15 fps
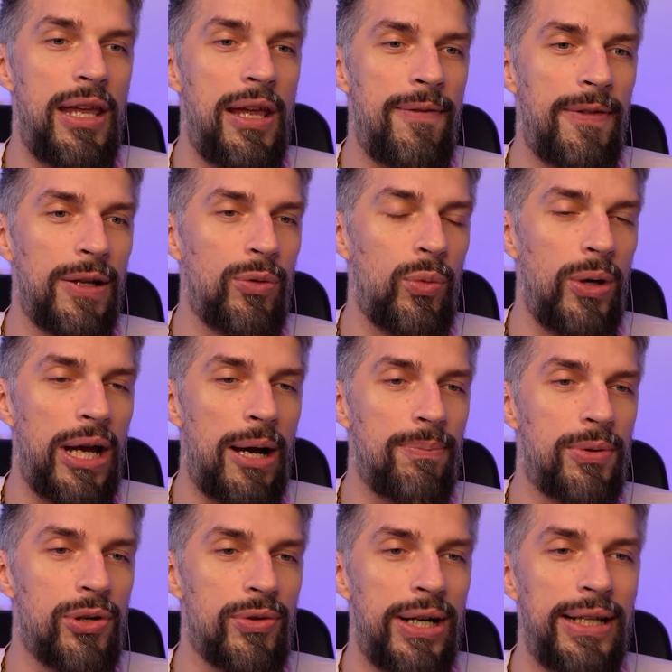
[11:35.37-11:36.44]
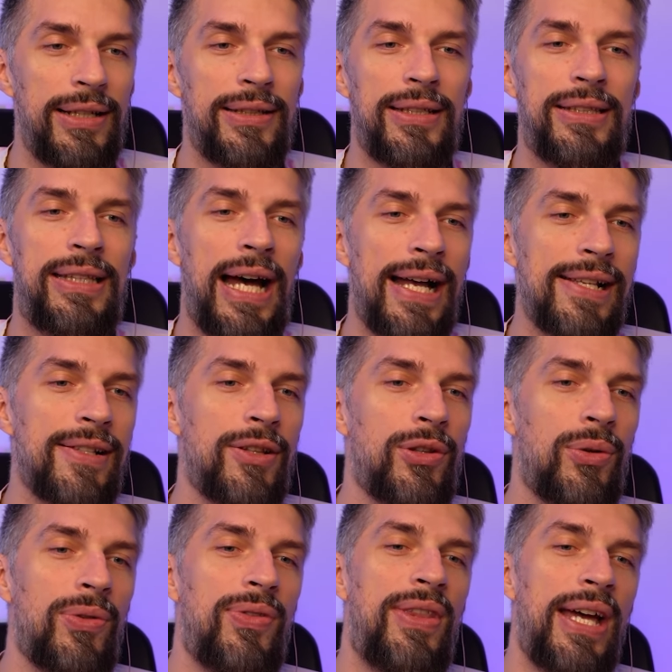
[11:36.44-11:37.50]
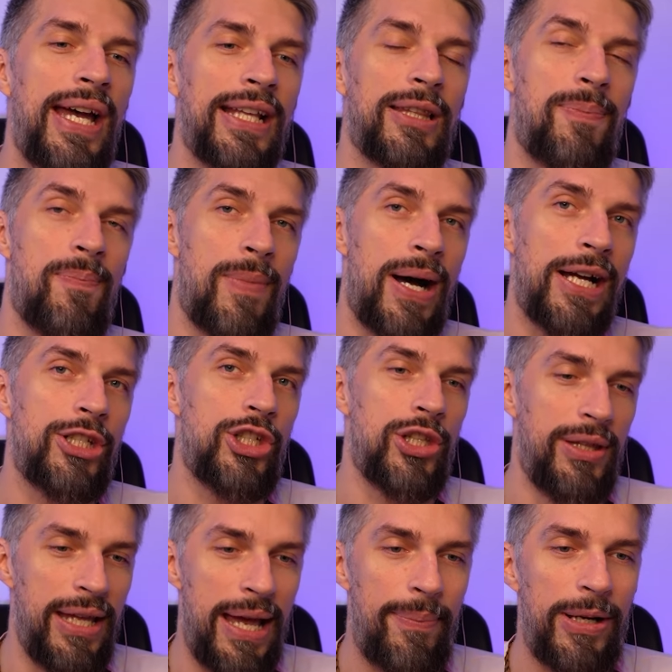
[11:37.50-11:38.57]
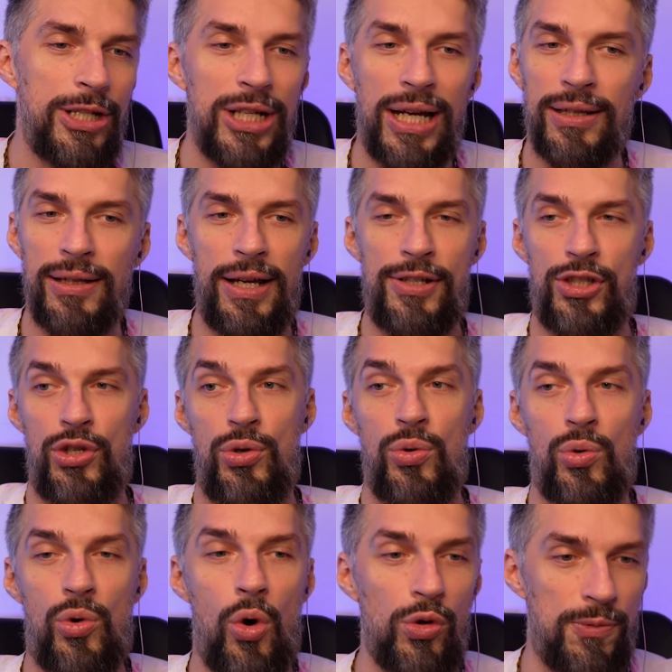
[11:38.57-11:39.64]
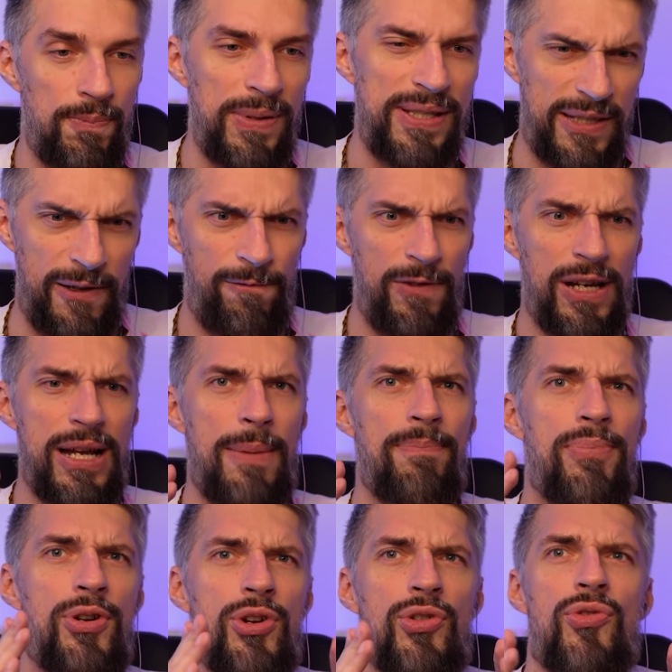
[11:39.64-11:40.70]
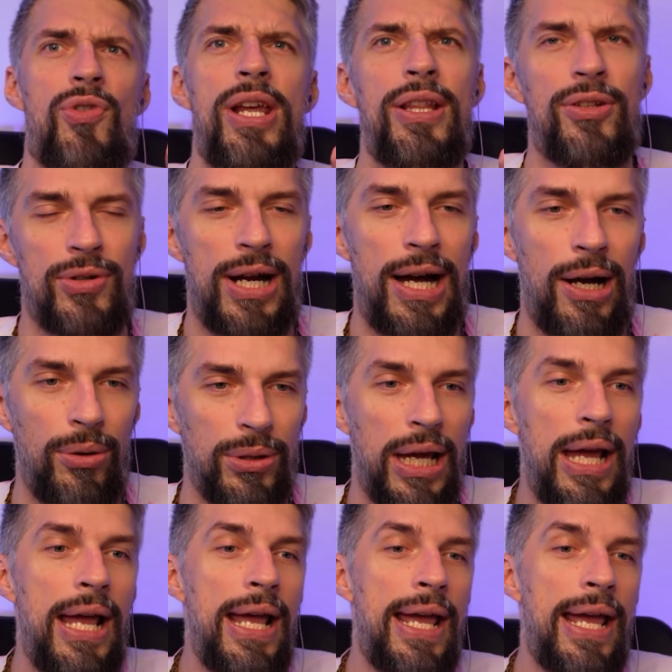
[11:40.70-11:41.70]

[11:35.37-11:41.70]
Even upgraded, it doesn't do that much damage unless you go specific upgrade route